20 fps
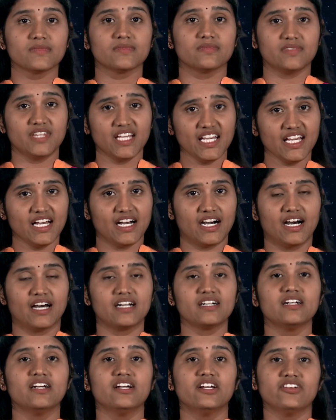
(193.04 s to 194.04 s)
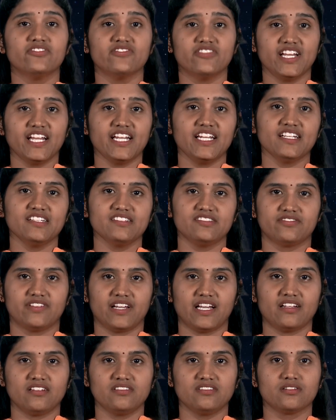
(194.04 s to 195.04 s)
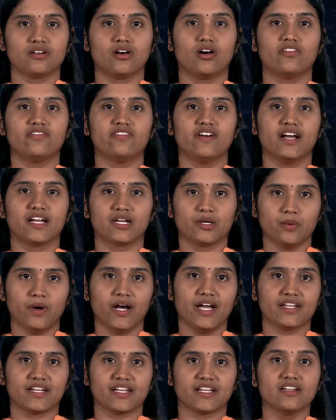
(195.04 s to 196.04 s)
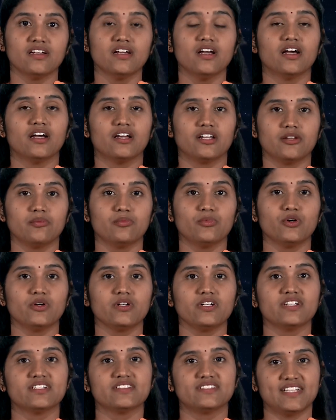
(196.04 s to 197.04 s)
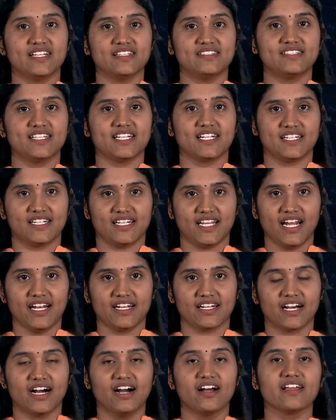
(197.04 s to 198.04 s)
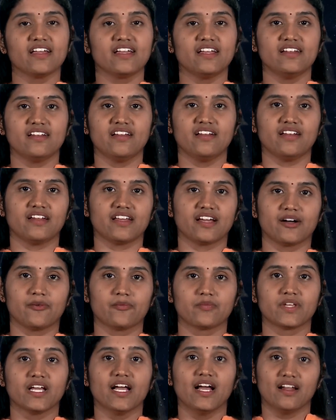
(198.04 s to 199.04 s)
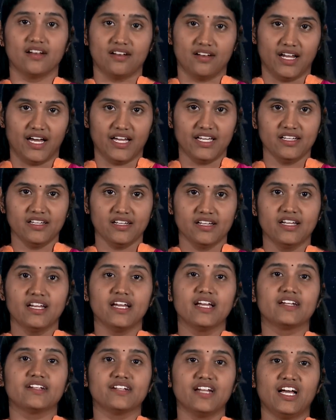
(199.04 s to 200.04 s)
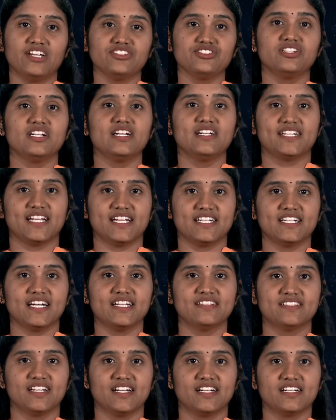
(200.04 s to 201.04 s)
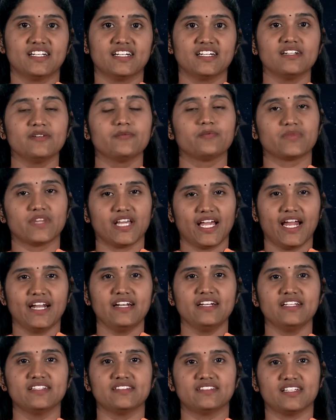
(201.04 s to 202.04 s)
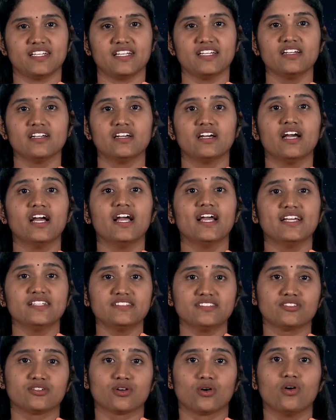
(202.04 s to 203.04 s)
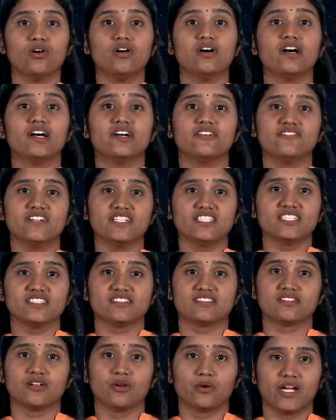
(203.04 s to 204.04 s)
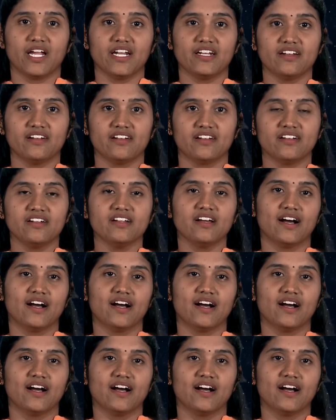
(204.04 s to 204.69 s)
They are various ways of acquiring remote sensing data in India, like National Data Center, NDC, ISRO, which is located in